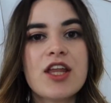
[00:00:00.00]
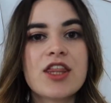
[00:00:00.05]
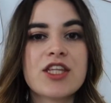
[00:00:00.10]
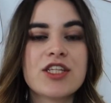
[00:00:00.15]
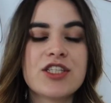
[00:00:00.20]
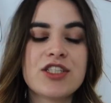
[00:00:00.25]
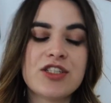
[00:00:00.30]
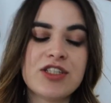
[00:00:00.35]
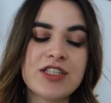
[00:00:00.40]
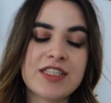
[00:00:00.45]
the
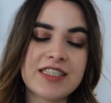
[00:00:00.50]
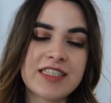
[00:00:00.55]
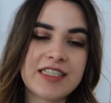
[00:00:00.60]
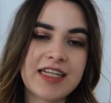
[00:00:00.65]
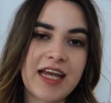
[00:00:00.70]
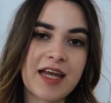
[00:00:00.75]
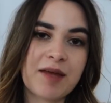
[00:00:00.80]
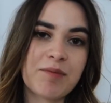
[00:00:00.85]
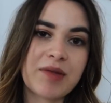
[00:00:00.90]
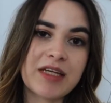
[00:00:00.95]
students
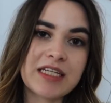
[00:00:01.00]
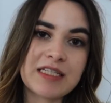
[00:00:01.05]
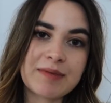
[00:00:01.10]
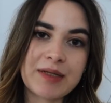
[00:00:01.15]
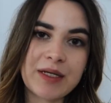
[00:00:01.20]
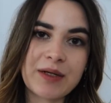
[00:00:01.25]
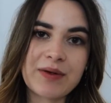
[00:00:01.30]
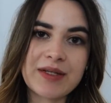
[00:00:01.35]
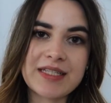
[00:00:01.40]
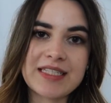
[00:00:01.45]
take
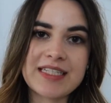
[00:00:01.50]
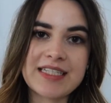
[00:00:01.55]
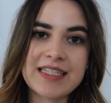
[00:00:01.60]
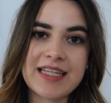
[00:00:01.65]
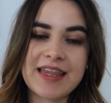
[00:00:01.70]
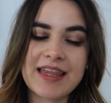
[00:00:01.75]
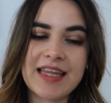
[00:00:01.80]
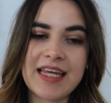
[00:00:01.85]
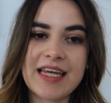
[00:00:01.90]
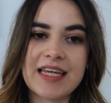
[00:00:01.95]
placement quizzes
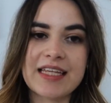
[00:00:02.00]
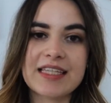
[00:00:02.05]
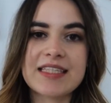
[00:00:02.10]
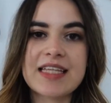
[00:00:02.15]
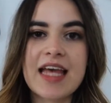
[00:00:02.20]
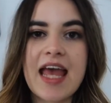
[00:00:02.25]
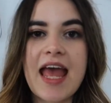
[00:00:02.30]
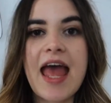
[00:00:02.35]
and things.